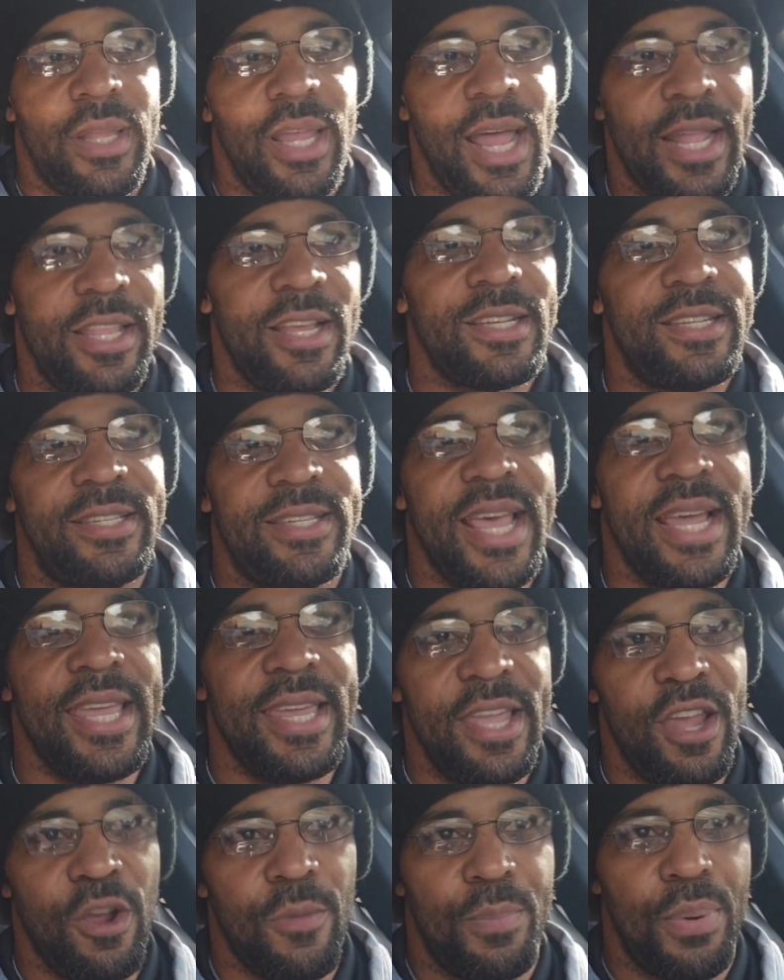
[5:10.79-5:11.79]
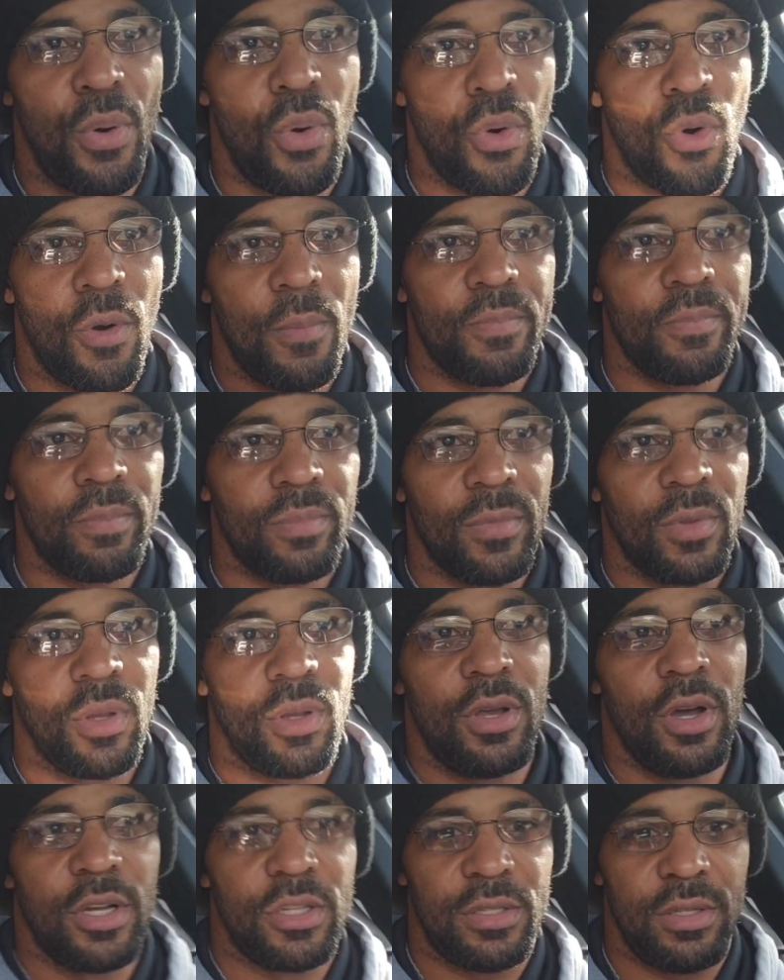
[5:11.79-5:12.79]
Then I did a second gear pull,
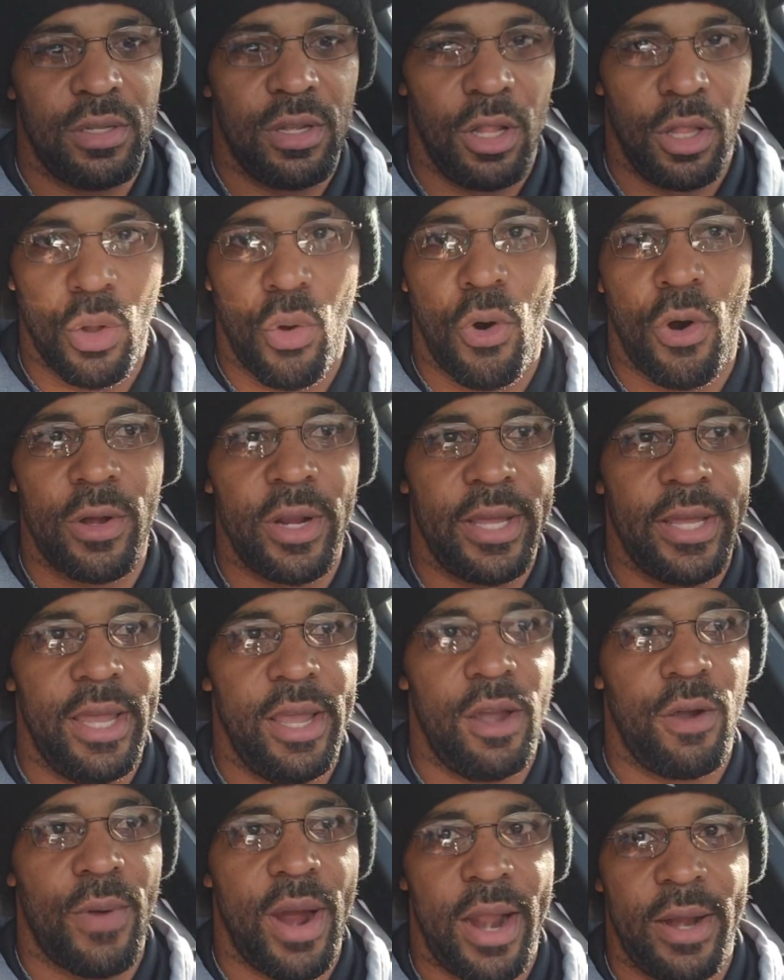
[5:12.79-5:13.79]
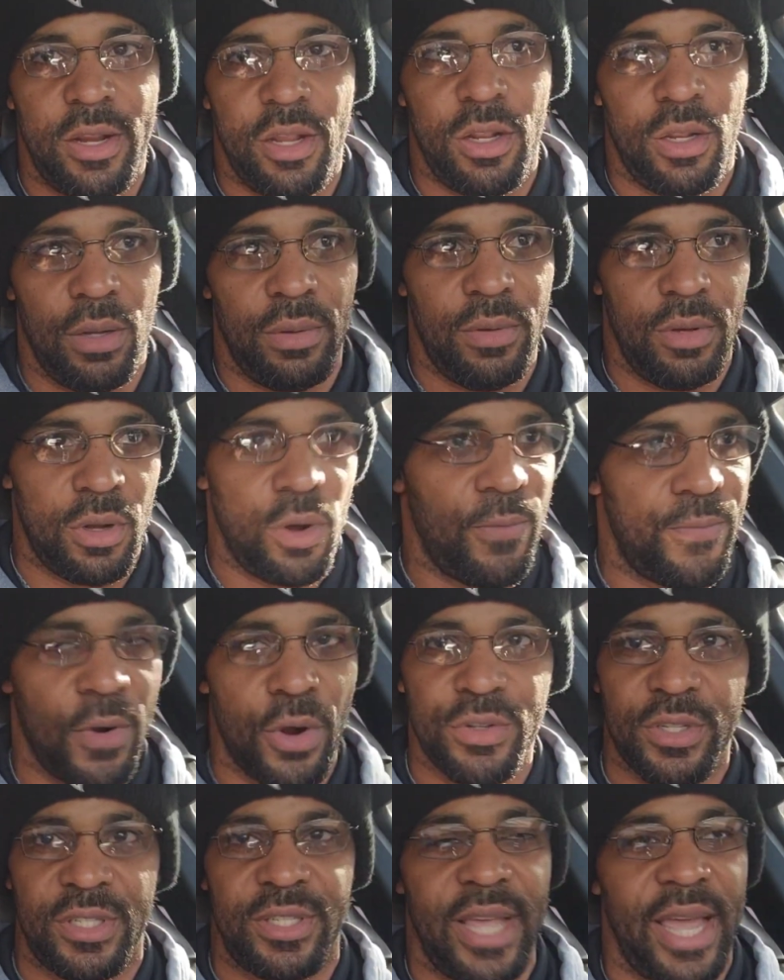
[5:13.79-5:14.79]
because the lower the gear, right, you know,
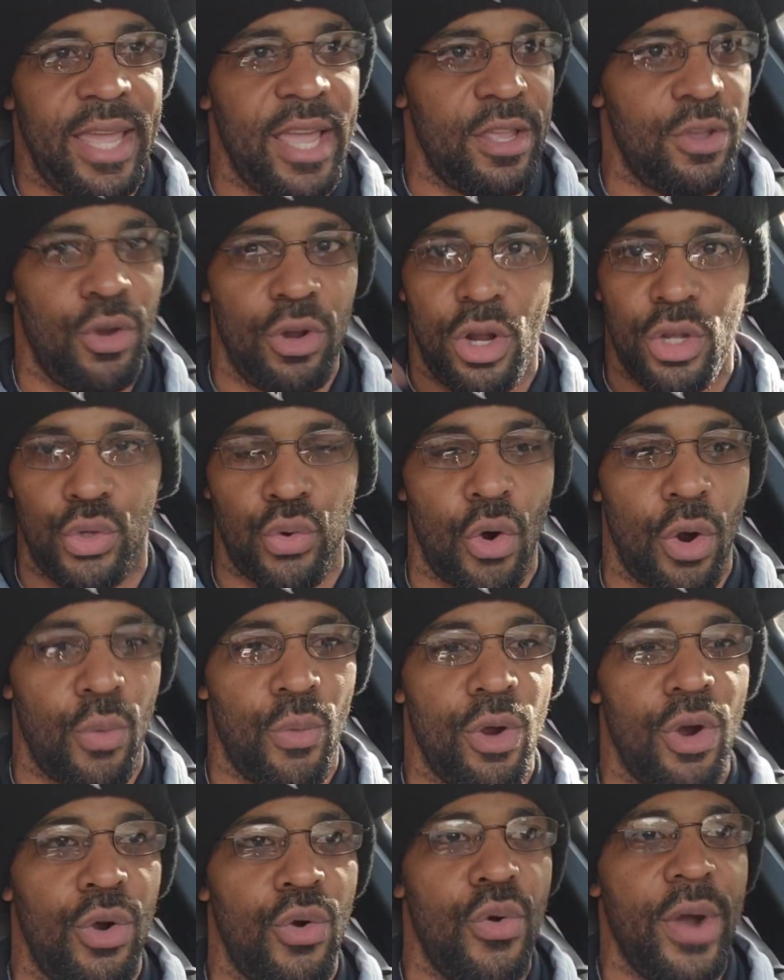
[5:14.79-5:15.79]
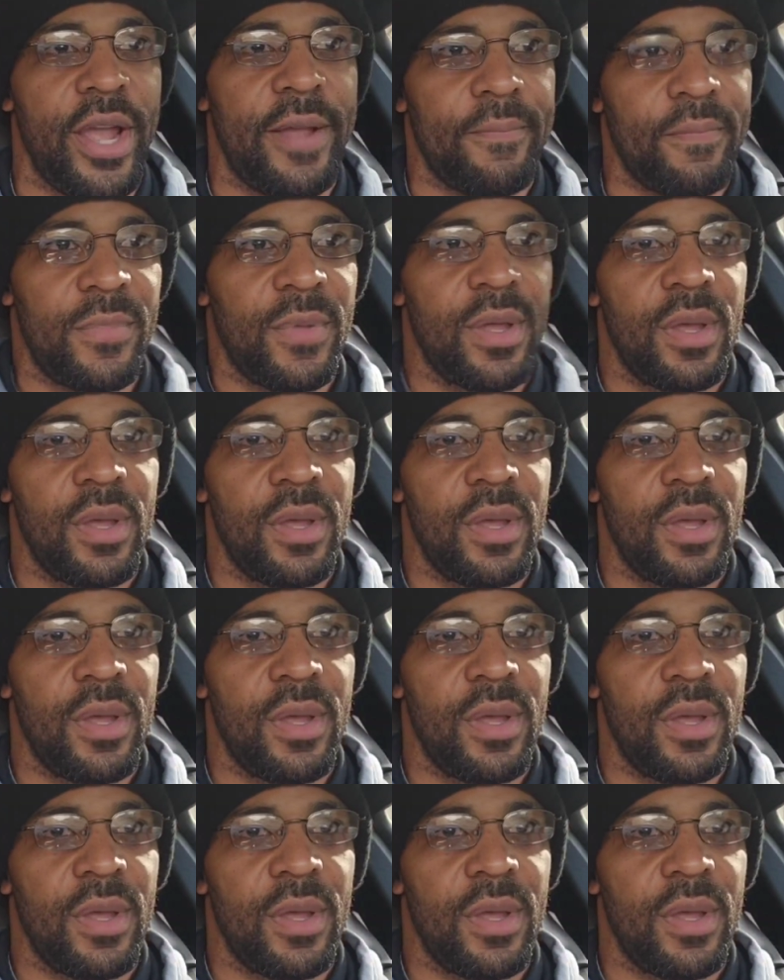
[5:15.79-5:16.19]
first and second, you're gonna torque real quick.